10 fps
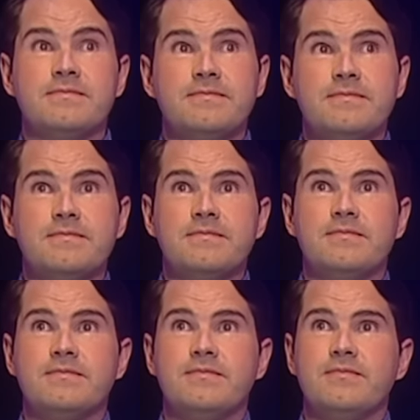Yeah.
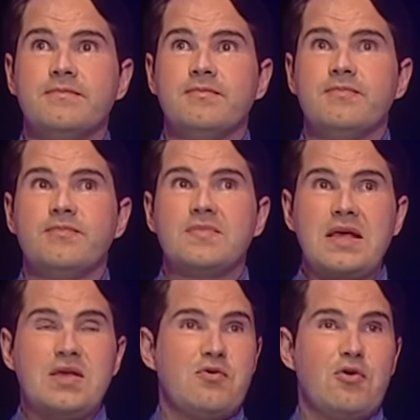
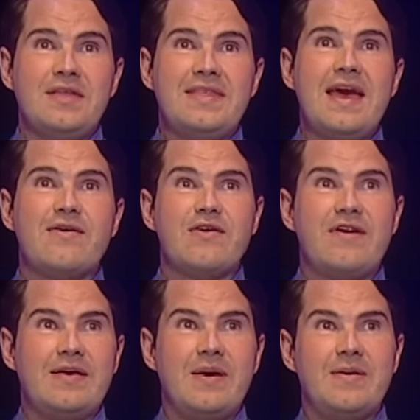You were all in the area
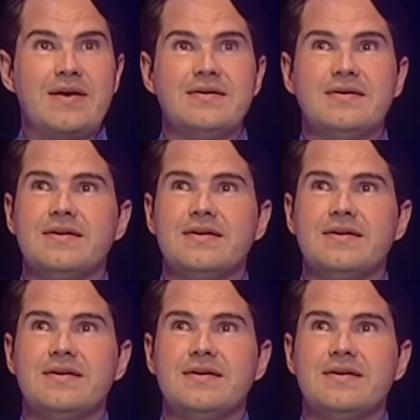anyway, were you?